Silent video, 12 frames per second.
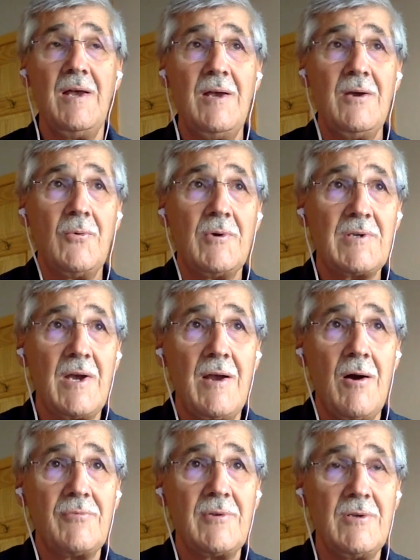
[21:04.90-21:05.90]
which I
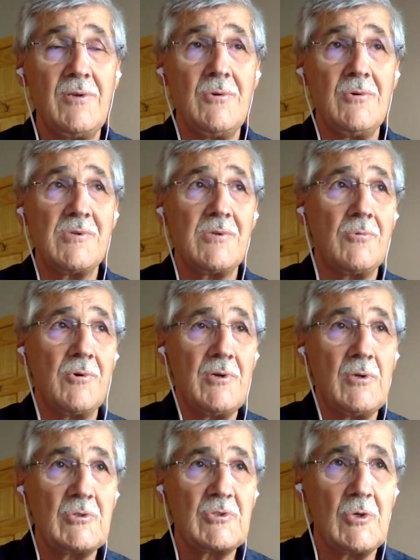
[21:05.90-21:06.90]
often use the word
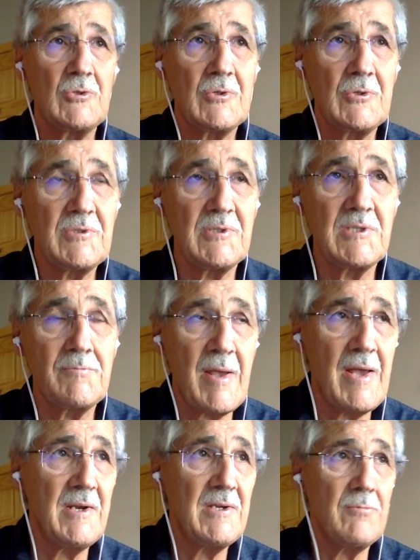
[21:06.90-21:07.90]
nosotros in
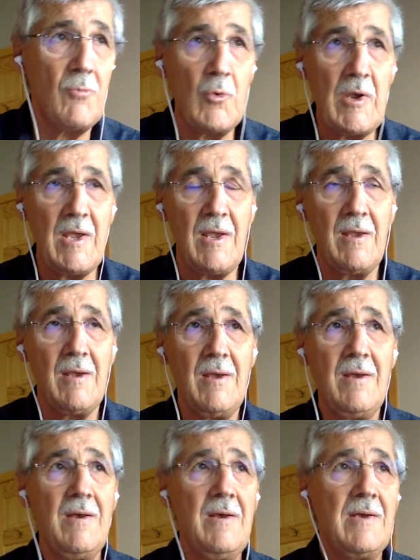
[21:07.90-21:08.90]
Spanish, we,
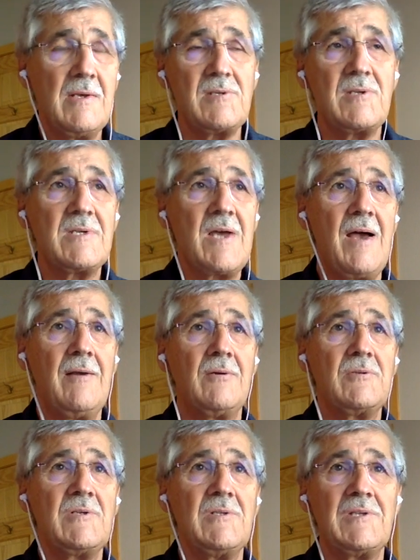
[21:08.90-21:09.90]
as the title,
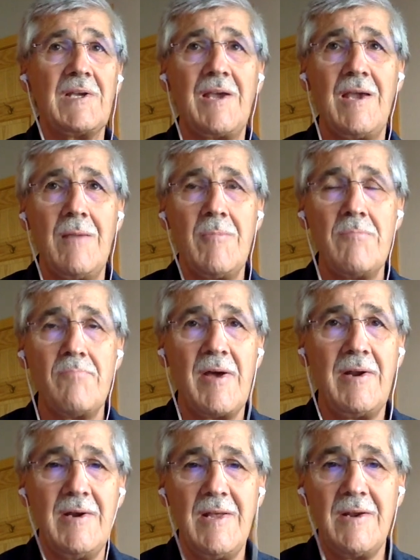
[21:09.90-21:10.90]
since it came embedded
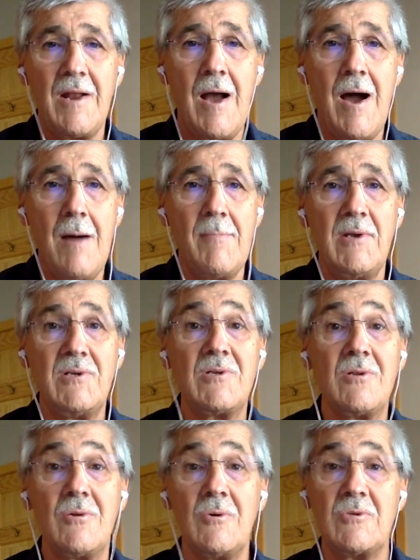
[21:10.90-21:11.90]
in a homage to
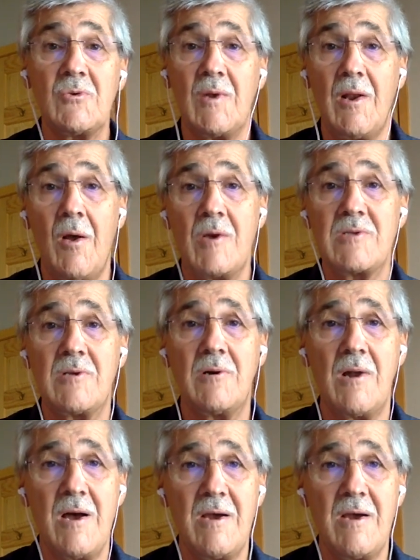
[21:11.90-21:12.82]
those who had lost their lives.